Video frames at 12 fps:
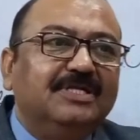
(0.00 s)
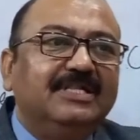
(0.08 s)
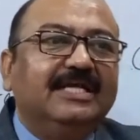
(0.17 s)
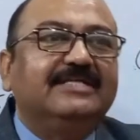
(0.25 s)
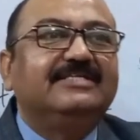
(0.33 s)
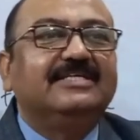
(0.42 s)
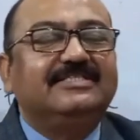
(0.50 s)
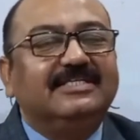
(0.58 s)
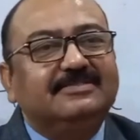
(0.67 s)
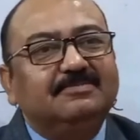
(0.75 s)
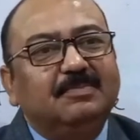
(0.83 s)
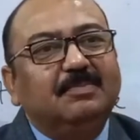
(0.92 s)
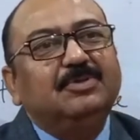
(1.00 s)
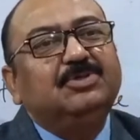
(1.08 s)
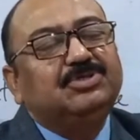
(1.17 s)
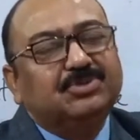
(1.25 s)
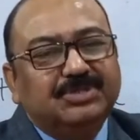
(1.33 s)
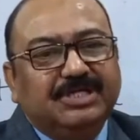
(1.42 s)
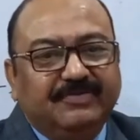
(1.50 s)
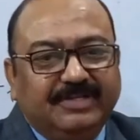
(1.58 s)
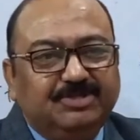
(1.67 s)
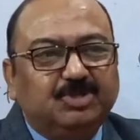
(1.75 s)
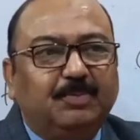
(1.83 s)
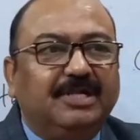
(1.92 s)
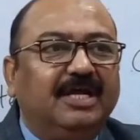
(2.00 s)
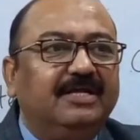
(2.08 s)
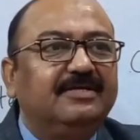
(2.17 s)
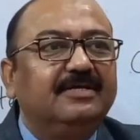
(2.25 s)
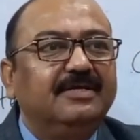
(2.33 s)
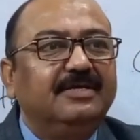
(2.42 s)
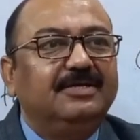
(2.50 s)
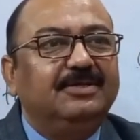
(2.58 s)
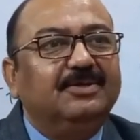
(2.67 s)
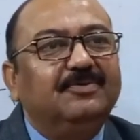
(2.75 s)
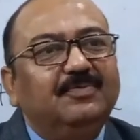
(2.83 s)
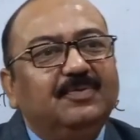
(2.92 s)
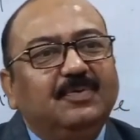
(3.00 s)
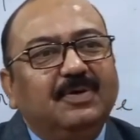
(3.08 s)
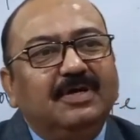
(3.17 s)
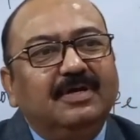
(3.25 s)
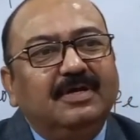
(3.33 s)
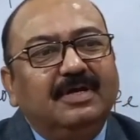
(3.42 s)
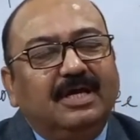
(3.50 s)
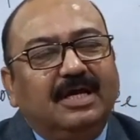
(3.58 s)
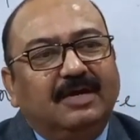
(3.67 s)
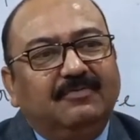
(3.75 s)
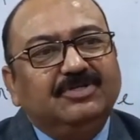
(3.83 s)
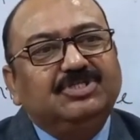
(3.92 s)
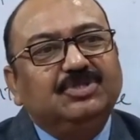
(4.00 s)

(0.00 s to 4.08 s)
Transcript: like such as you shouldn't give any topic like which